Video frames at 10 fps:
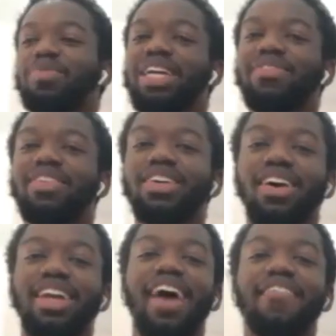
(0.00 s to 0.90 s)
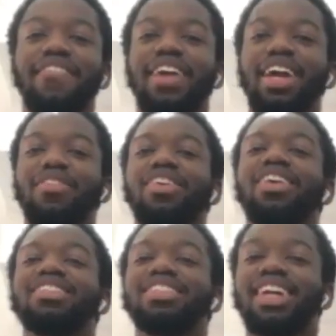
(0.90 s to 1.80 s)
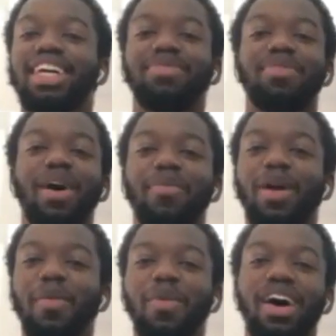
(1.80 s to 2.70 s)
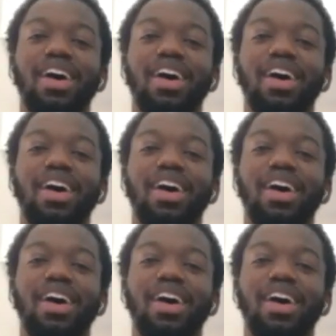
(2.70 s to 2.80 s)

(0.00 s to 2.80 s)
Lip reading: believe in God, have faith, God's grace, blah blah blah.